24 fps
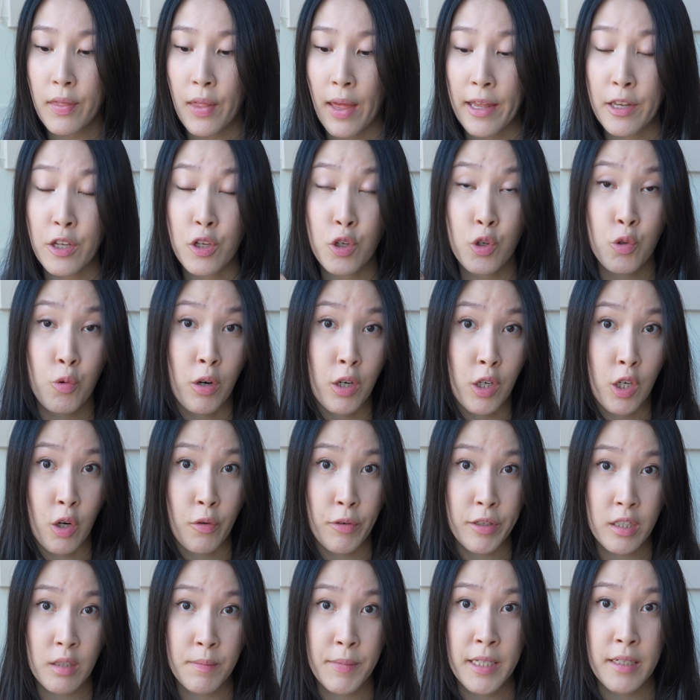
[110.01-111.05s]
then you are
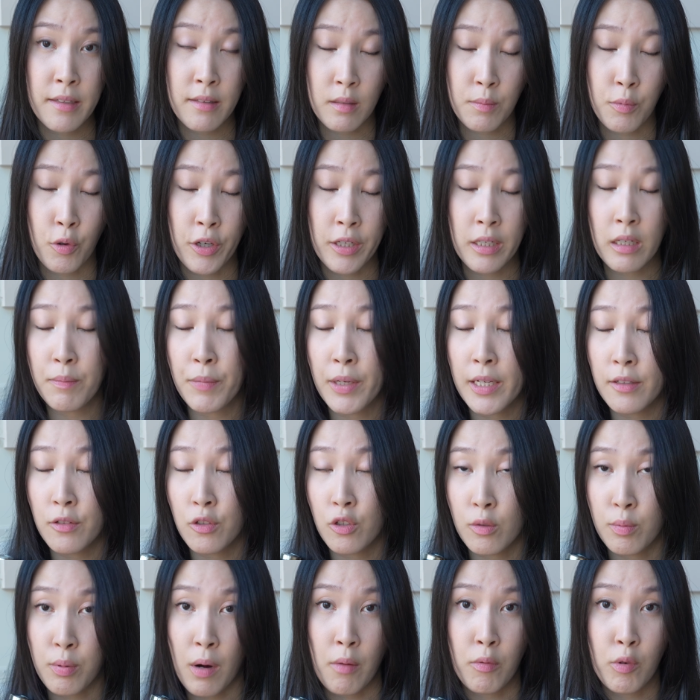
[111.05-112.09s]
going to be disappointed because
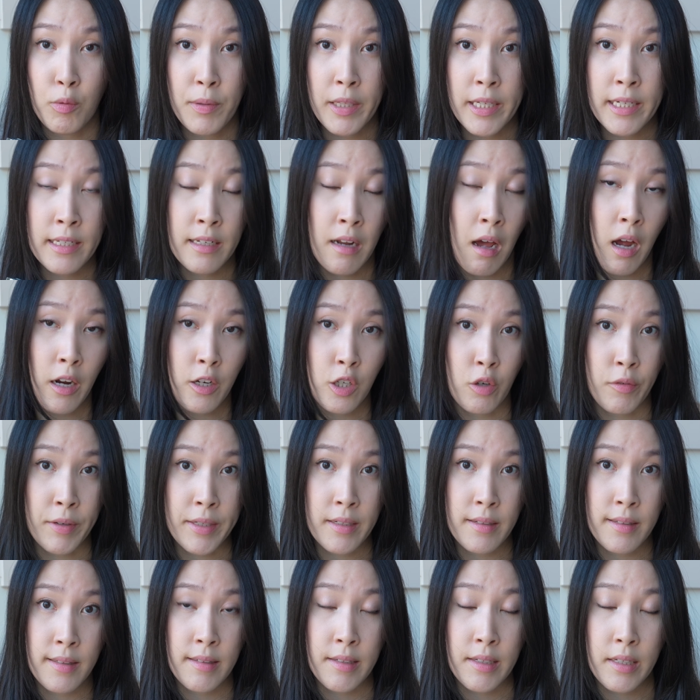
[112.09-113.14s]
you're probably not going
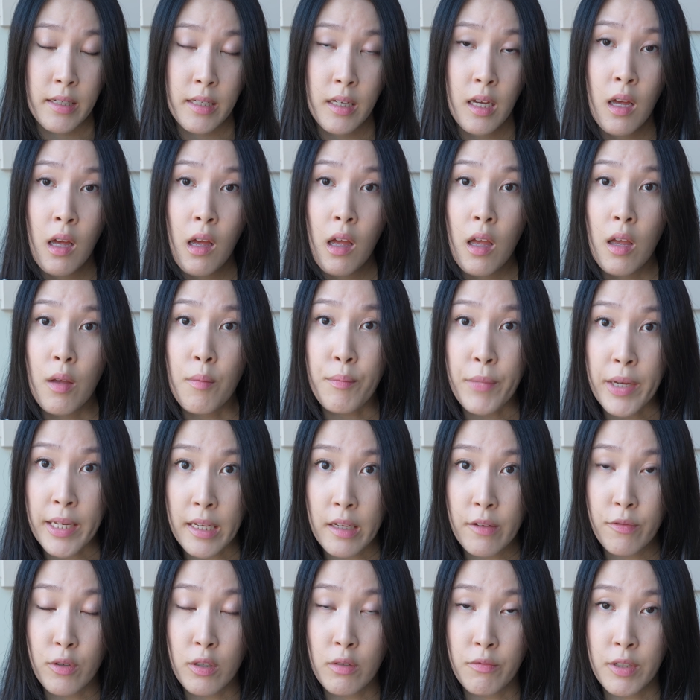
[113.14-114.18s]
to see
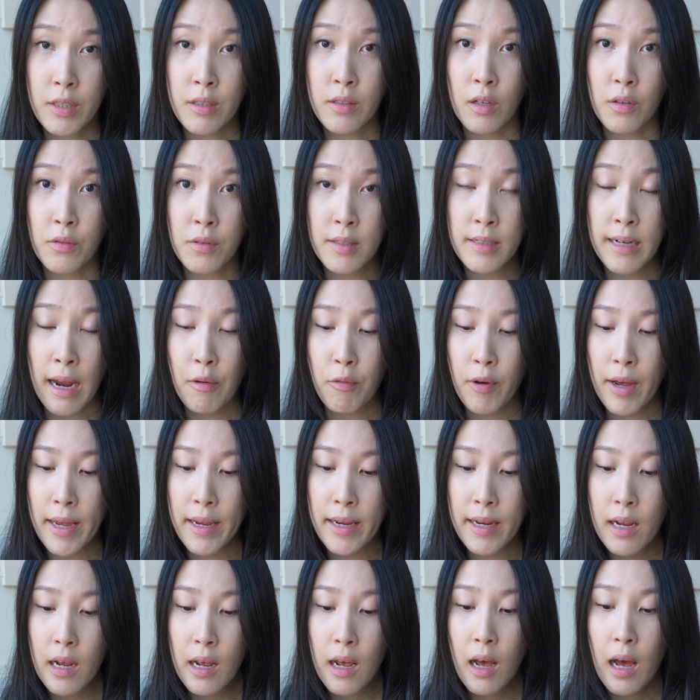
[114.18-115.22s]
meaningful results that way.